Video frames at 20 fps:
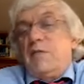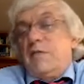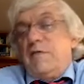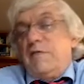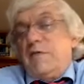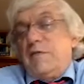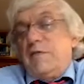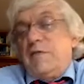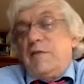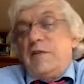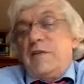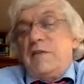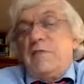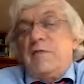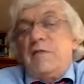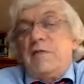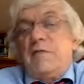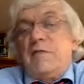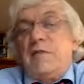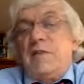of course,
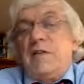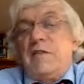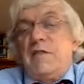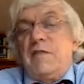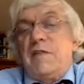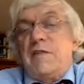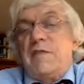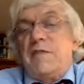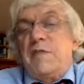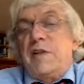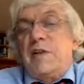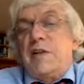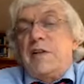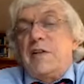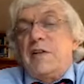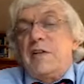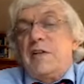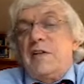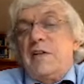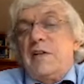one would have
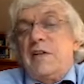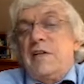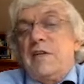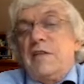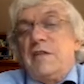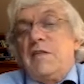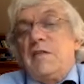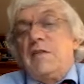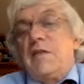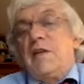expected that the